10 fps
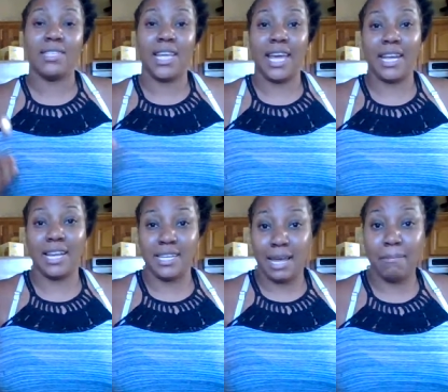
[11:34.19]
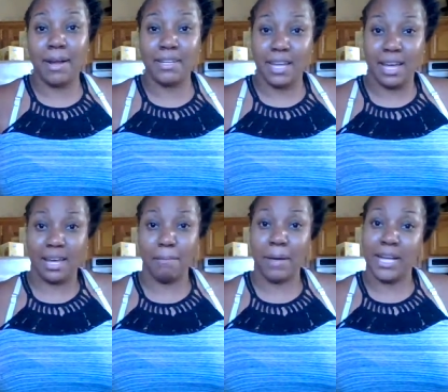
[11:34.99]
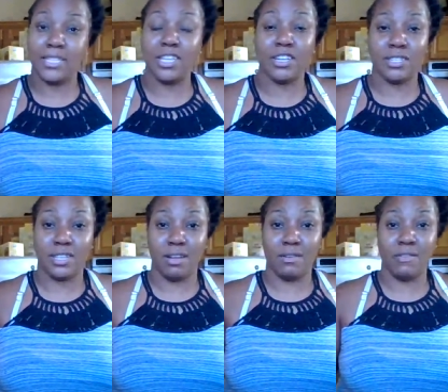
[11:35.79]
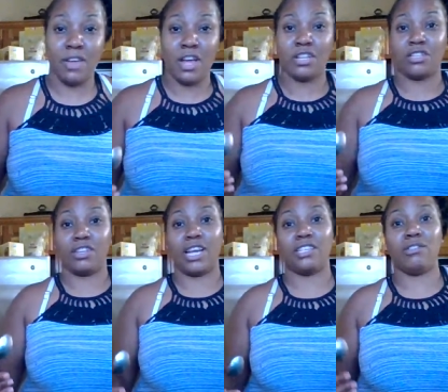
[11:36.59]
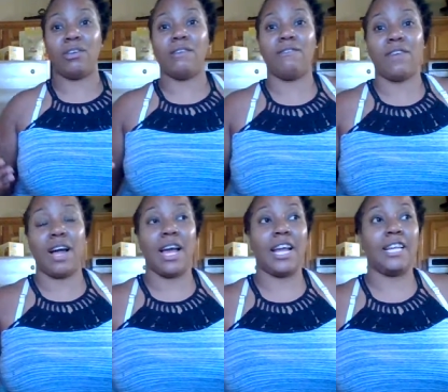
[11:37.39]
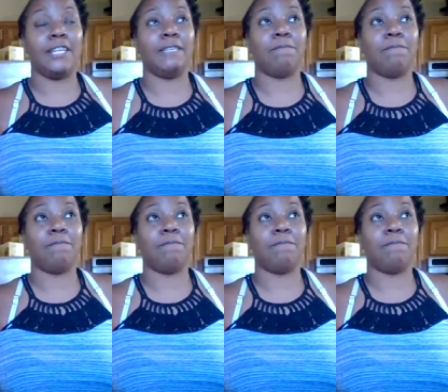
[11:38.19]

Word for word: taking it day by day, pacing yourself so that you can find